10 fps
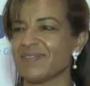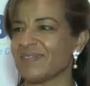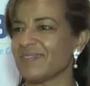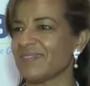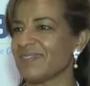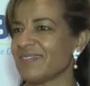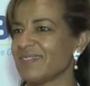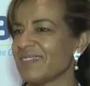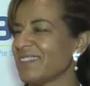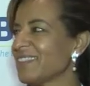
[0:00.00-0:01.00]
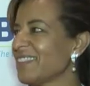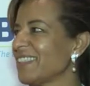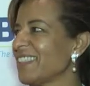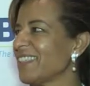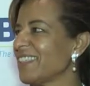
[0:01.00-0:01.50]

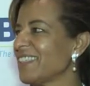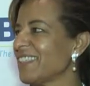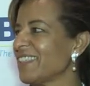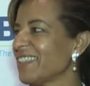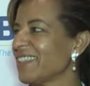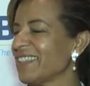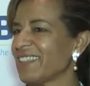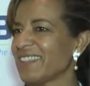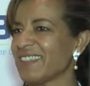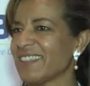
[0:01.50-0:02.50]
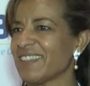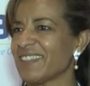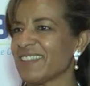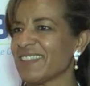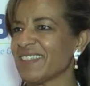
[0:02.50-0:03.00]

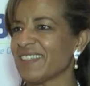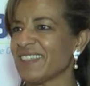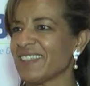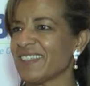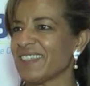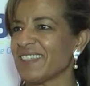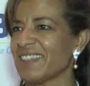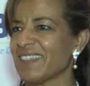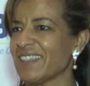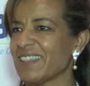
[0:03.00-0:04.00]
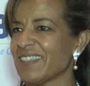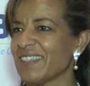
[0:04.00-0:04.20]
This person isn't speaking.